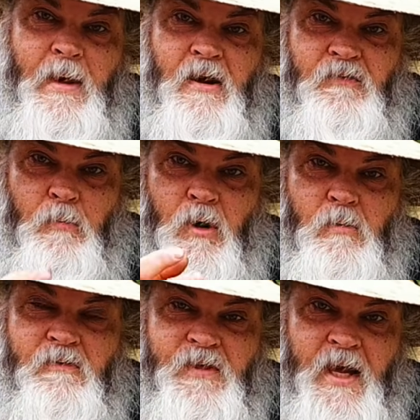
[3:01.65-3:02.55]
out of the
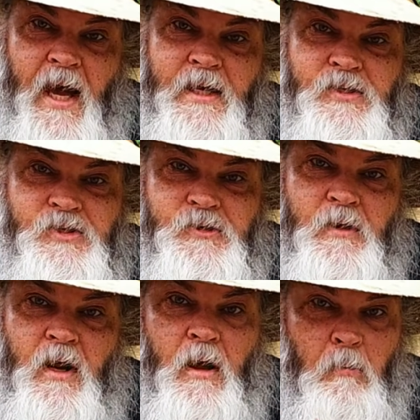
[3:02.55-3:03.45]
bottom of the canes,
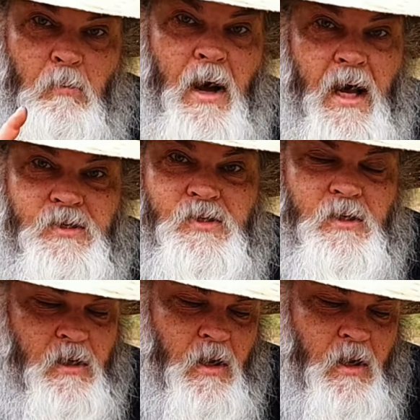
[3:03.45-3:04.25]
but